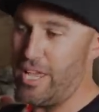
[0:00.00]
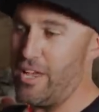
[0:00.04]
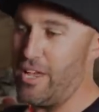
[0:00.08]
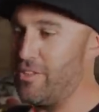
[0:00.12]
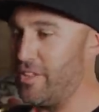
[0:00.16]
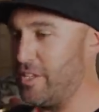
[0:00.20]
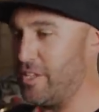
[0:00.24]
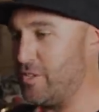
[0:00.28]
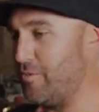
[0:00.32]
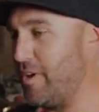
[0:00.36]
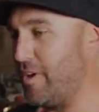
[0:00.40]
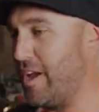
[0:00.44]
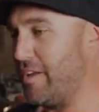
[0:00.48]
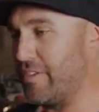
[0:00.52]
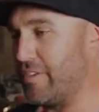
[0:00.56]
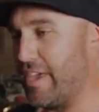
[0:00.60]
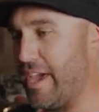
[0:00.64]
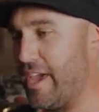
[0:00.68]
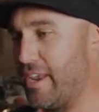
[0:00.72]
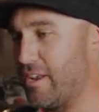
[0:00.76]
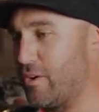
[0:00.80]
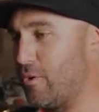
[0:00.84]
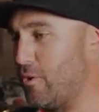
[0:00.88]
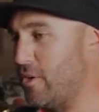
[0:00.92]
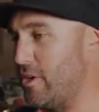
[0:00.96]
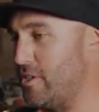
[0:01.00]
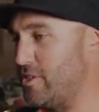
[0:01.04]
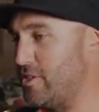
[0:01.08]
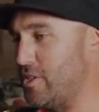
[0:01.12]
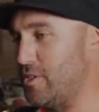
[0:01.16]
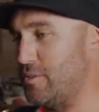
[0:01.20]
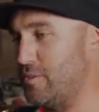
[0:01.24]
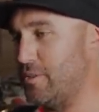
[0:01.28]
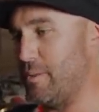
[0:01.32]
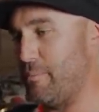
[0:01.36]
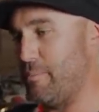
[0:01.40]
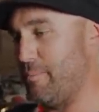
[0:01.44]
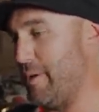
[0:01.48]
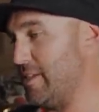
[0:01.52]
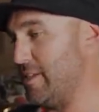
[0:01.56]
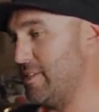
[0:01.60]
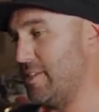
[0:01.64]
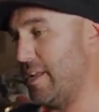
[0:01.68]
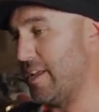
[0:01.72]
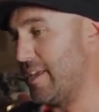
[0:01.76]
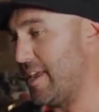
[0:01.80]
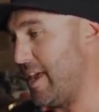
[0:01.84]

down these five categories as the best I